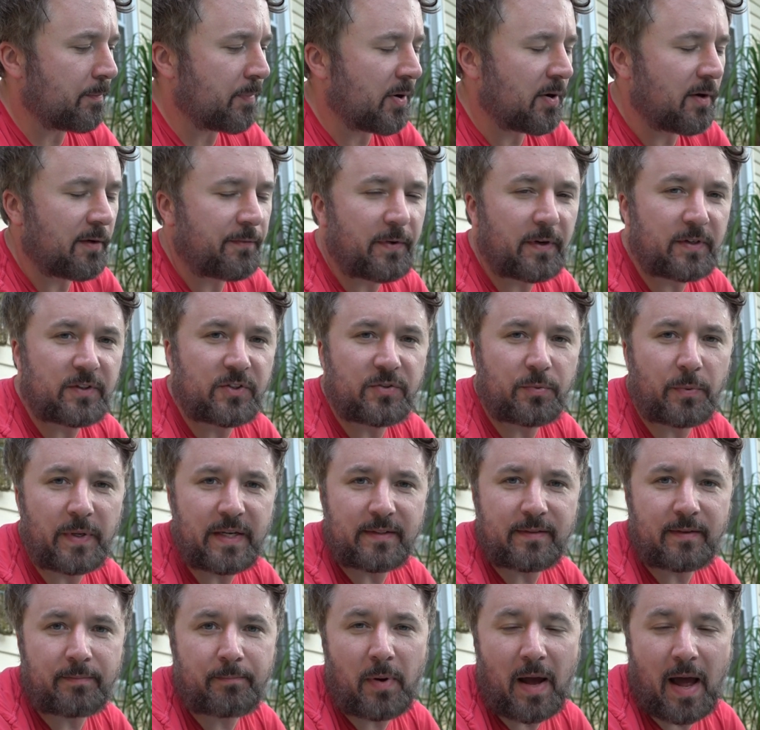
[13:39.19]
perfect
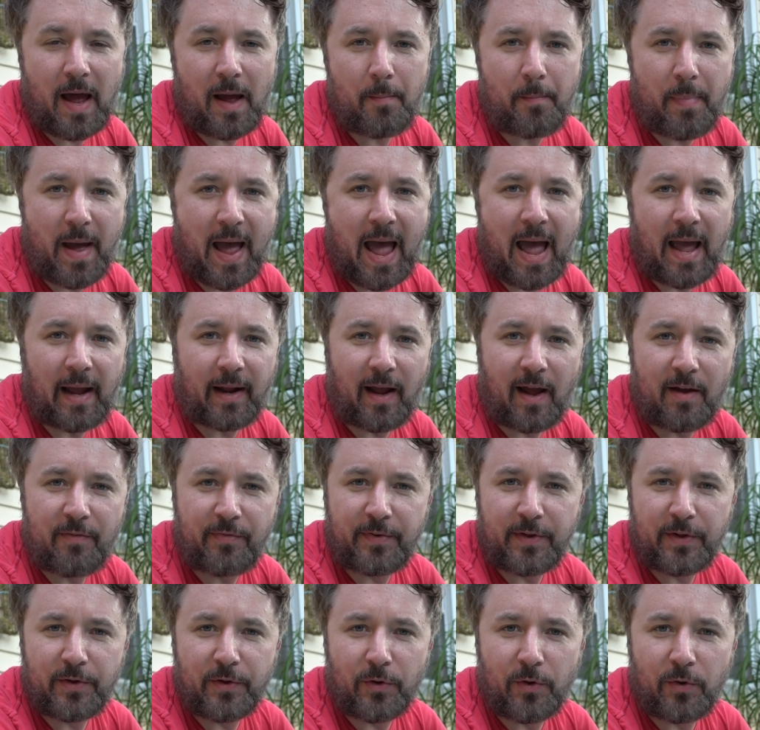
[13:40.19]
sweet spot bag, I
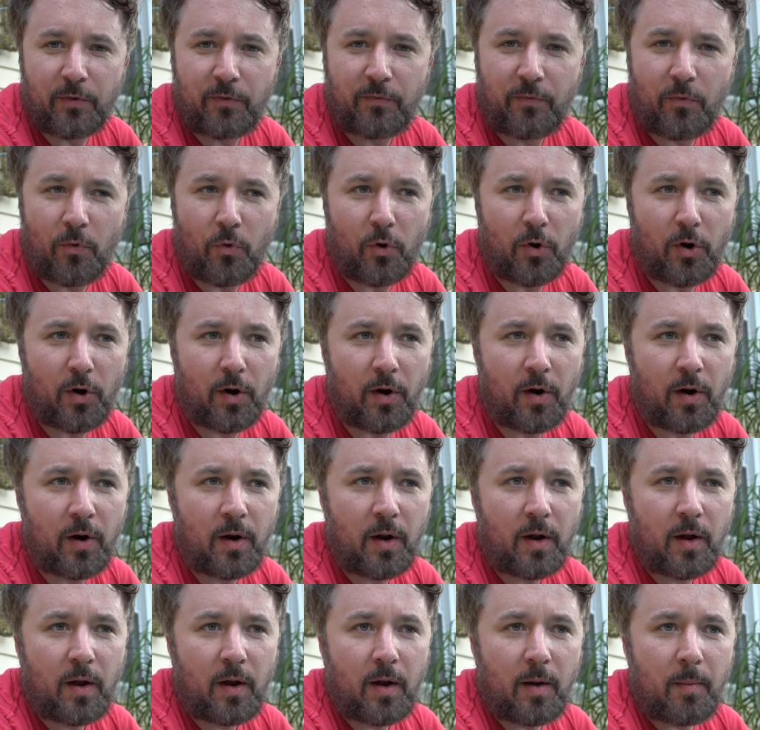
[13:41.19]
feel, for
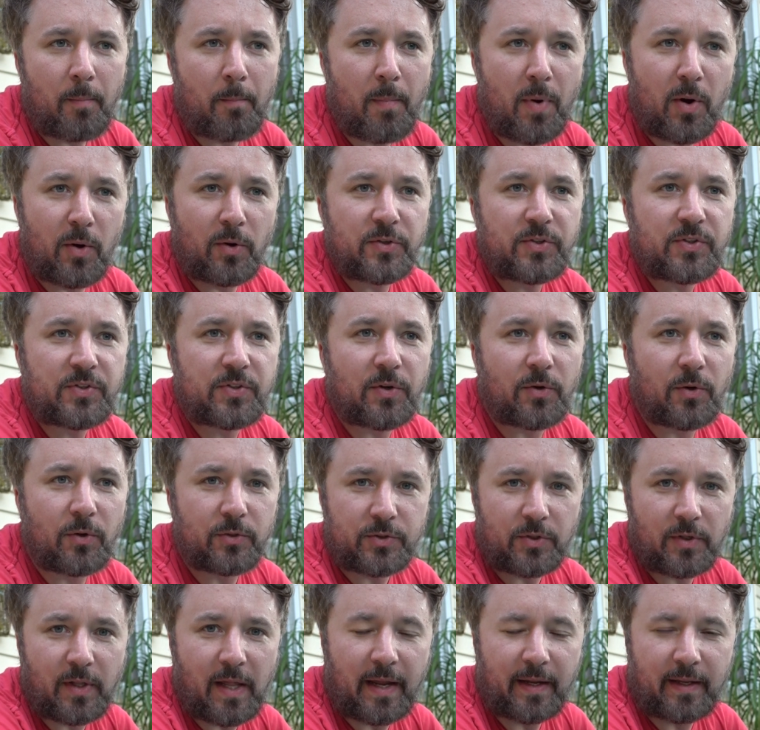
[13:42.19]
most
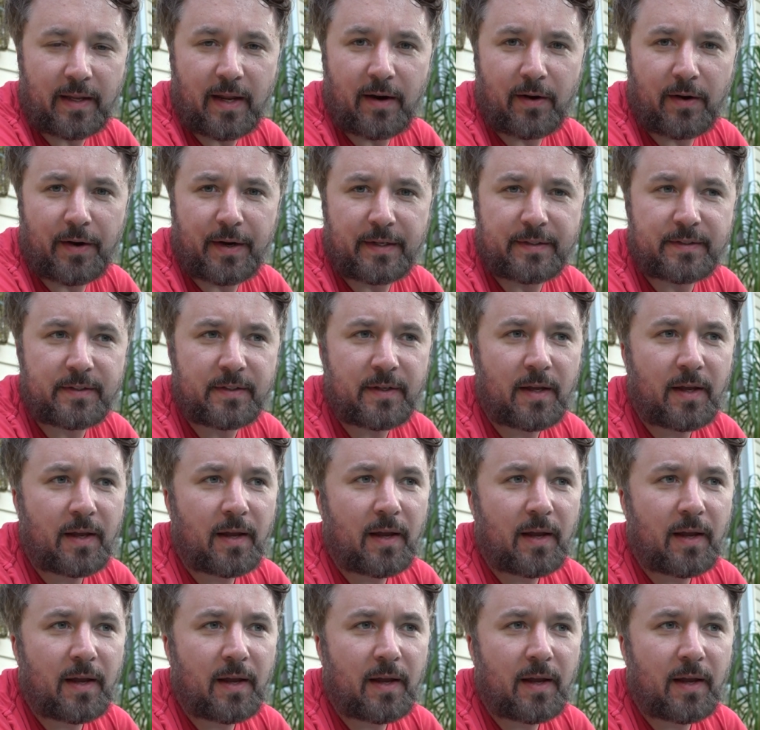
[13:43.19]
ultralight carries.